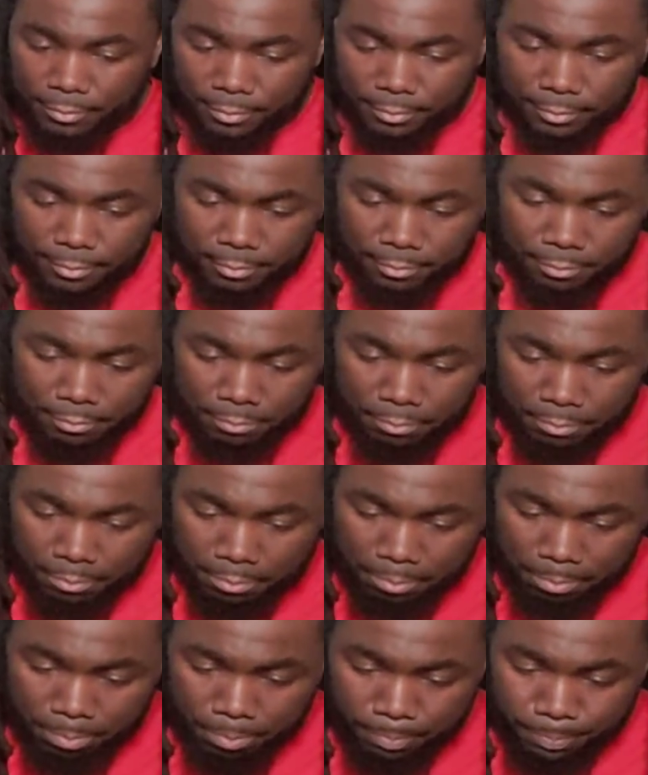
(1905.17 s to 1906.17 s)

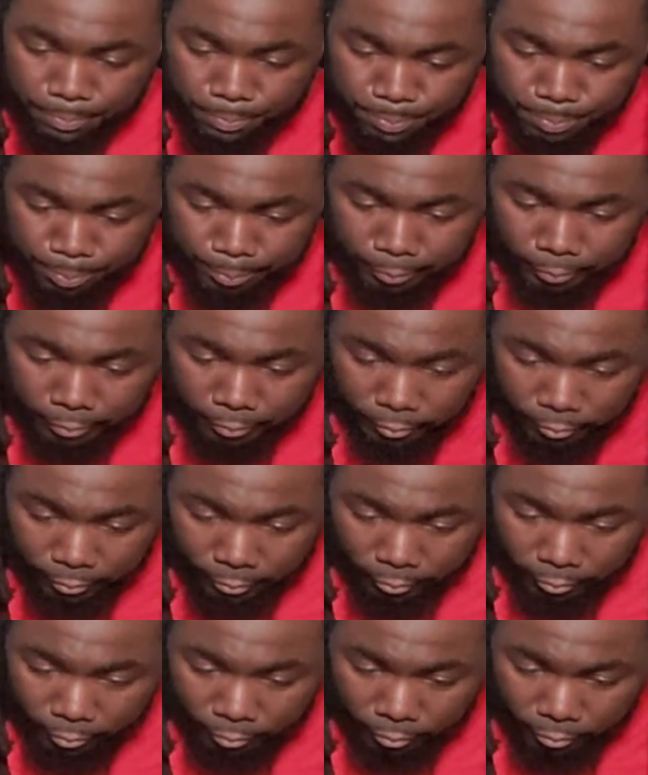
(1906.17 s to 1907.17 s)

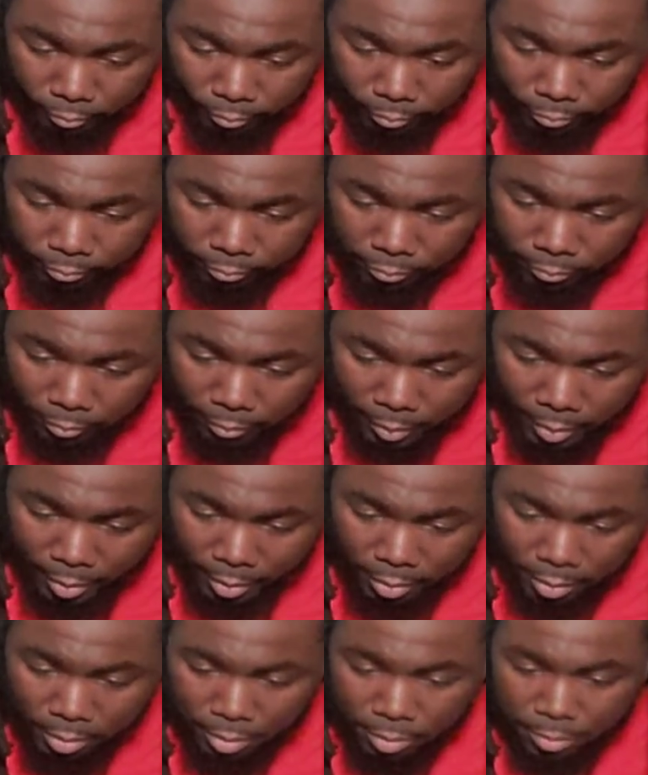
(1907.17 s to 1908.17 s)

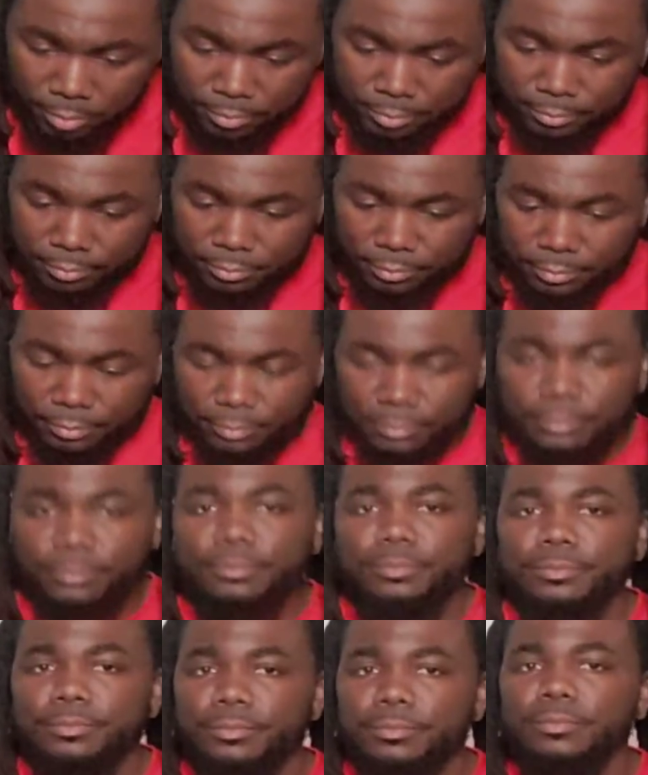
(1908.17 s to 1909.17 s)

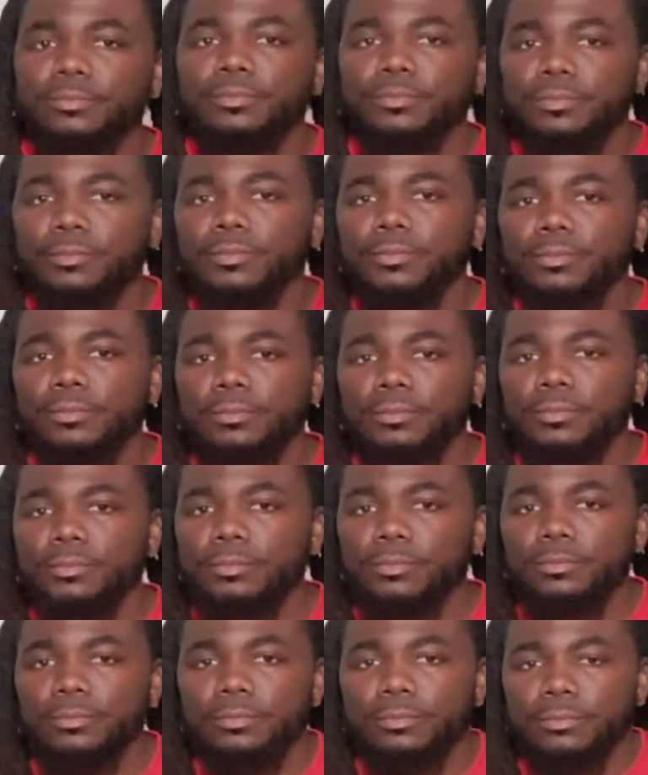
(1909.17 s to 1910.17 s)

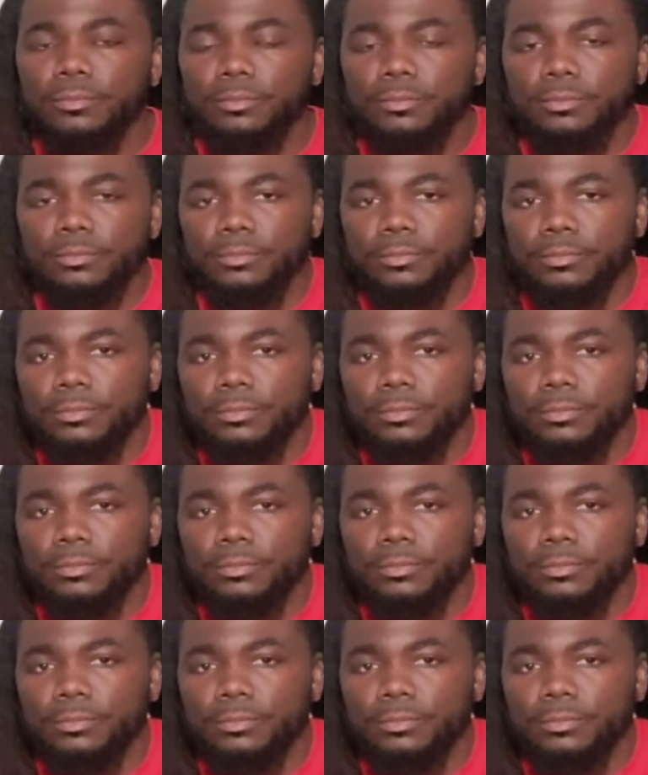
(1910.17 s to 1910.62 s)
[no speech]